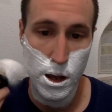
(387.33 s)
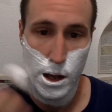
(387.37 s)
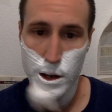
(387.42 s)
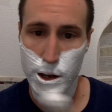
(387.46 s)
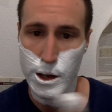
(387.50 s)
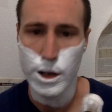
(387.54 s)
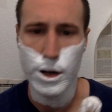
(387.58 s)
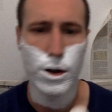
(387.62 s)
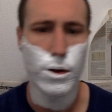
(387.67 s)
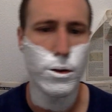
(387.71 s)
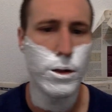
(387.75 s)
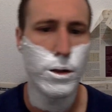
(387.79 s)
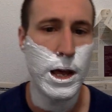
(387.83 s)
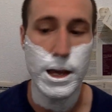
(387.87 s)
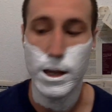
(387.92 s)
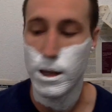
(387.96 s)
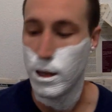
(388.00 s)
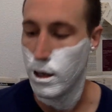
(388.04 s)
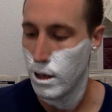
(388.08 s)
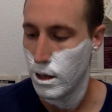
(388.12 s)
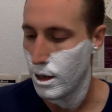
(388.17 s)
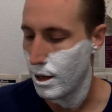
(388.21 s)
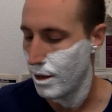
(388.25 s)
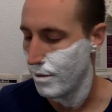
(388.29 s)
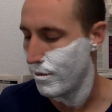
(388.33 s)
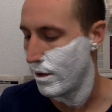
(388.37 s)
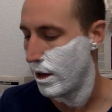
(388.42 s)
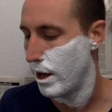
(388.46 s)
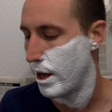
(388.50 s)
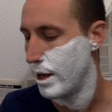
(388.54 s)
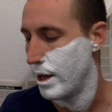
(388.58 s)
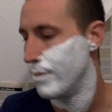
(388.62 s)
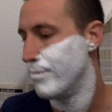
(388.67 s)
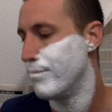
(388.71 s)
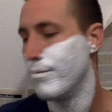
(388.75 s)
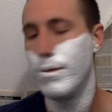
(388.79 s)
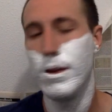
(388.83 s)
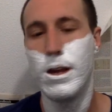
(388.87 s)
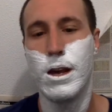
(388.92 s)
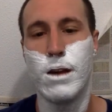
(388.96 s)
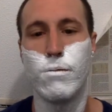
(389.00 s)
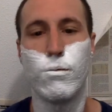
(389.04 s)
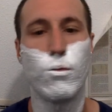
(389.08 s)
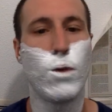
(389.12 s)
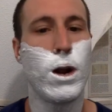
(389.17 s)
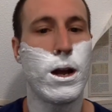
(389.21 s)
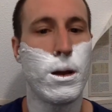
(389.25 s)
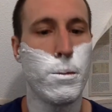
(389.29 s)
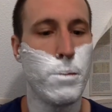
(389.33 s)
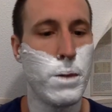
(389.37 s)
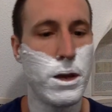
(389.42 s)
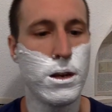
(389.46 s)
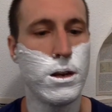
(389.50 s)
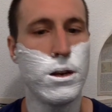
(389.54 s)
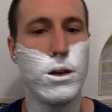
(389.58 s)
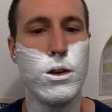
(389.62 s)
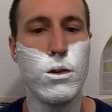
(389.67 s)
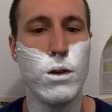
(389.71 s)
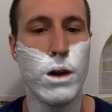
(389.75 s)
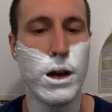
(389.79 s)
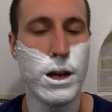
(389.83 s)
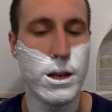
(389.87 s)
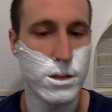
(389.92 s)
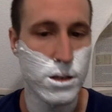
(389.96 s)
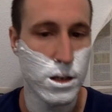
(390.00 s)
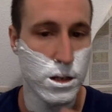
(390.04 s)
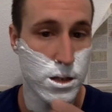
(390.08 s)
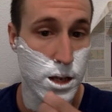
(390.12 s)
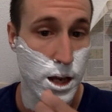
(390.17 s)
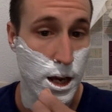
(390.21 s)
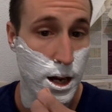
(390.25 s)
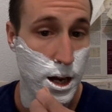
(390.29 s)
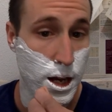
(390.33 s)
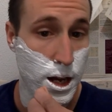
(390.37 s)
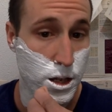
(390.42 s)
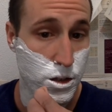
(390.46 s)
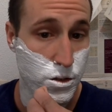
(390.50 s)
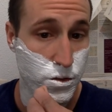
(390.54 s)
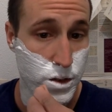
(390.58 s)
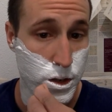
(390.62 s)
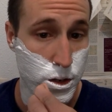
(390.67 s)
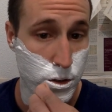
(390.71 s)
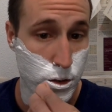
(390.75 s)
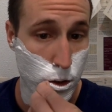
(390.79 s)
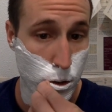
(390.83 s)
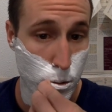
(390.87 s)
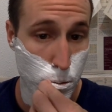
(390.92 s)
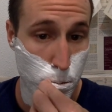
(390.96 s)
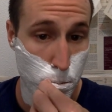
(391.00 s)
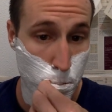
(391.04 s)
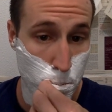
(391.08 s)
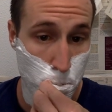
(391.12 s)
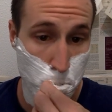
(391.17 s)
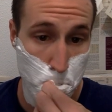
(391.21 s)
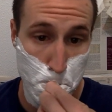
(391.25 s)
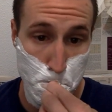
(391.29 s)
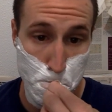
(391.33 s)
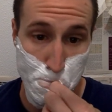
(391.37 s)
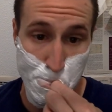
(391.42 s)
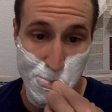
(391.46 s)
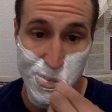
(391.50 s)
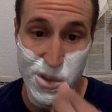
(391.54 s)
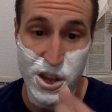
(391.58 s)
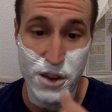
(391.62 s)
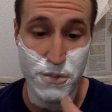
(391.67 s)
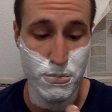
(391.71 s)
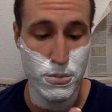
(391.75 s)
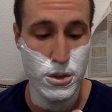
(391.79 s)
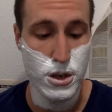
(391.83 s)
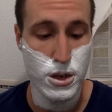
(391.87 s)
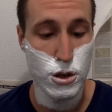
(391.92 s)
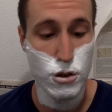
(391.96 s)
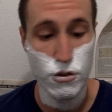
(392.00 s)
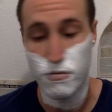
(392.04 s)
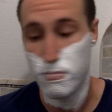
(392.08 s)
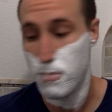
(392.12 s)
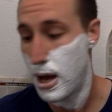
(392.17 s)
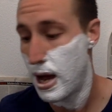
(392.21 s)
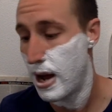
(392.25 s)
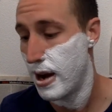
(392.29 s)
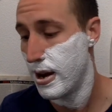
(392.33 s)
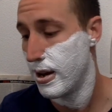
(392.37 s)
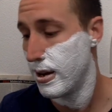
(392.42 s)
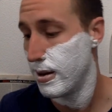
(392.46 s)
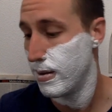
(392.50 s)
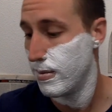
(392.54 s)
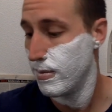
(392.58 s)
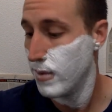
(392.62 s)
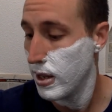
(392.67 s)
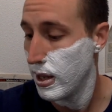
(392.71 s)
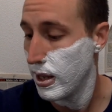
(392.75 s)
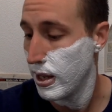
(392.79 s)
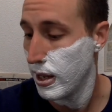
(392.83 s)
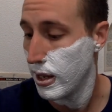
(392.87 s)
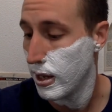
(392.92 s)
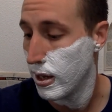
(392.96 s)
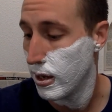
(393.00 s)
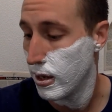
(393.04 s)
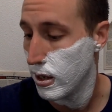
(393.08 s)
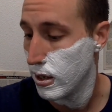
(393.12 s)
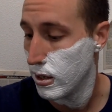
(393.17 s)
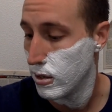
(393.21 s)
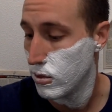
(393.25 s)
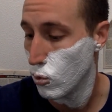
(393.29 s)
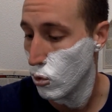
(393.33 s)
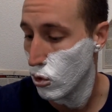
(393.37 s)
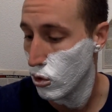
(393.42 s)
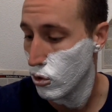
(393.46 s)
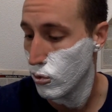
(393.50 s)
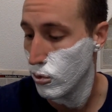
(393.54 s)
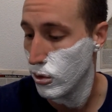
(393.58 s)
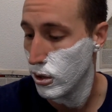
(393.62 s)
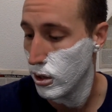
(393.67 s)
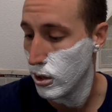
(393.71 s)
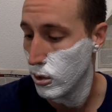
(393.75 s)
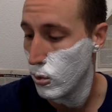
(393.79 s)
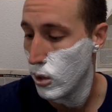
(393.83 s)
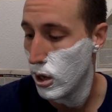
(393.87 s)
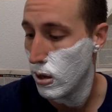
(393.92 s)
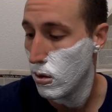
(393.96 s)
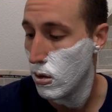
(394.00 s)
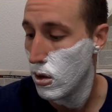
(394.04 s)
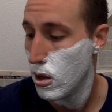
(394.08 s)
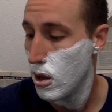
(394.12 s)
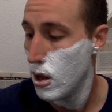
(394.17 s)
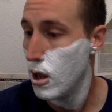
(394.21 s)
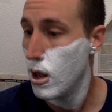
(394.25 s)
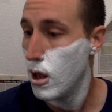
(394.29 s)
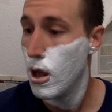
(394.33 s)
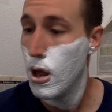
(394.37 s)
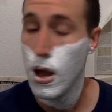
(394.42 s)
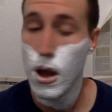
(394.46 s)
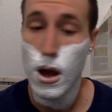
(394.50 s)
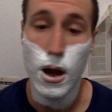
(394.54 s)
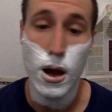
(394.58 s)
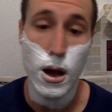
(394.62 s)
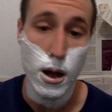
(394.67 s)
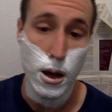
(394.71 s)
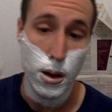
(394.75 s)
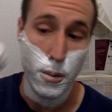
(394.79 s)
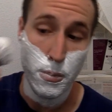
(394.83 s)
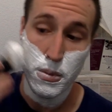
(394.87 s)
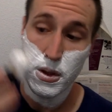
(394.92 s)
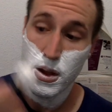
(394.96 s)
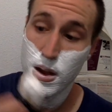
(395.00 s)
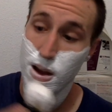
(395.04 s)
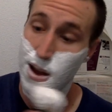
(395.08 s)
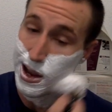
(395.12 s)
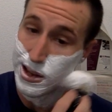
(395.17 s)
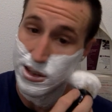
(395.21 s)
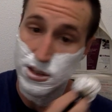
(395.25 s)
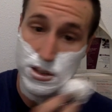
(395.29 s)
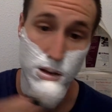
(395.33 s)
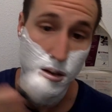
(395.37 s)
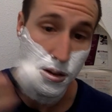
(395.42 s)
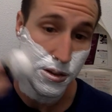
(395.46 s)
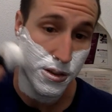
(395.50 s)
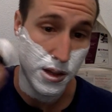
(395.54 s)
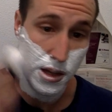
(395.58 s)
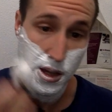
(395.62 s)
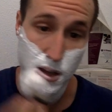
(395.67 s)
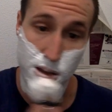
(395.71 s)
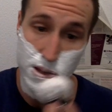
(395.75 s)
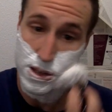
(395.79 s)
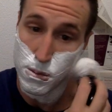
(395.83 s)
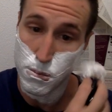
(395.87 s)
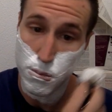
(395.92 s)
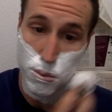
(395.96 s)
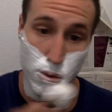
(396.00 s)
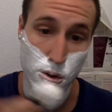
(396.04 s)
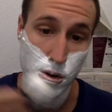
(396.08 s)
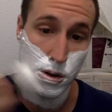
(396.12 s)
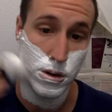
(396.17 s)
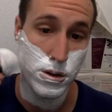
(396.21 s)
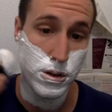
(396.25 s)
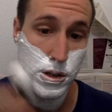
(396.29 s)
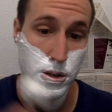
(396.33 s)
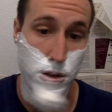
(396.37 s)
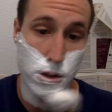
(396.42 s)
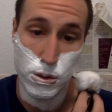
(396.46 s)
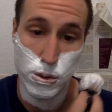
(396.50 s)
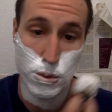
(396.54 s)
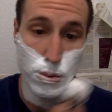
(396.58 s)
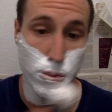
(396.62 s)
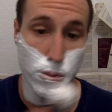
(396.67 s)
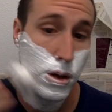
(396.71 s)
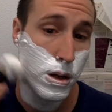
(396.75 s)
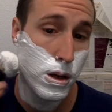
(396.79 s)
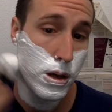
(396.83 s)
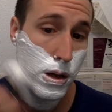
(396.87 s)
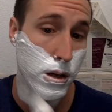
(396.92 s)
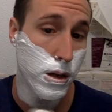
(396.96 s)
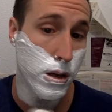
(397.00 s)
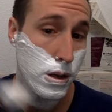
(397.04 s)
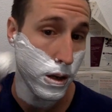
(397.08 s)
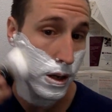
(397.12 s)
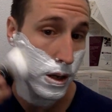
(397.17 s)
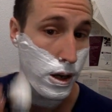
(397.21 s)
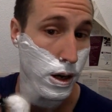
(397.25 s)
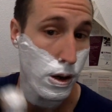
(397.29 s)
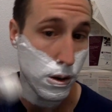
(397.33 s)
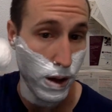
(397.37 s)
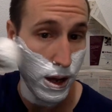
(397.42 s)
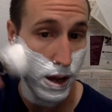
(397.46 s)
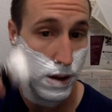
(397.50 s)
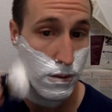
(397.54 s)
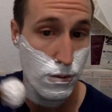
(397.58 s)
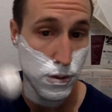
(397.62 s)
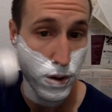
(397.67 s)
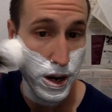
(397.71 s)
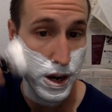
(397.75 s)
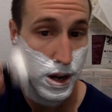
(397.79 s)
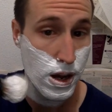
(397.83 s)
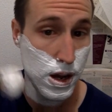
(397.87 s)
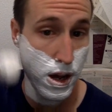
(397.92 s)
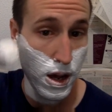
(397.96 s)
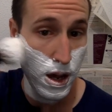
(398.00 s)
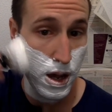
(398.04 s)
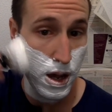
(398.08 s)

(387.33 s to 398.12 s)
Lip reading: like if I have recommended you guys, let's say, an SV soap, and you've bought it and it's worked really well, I still think it's important to, every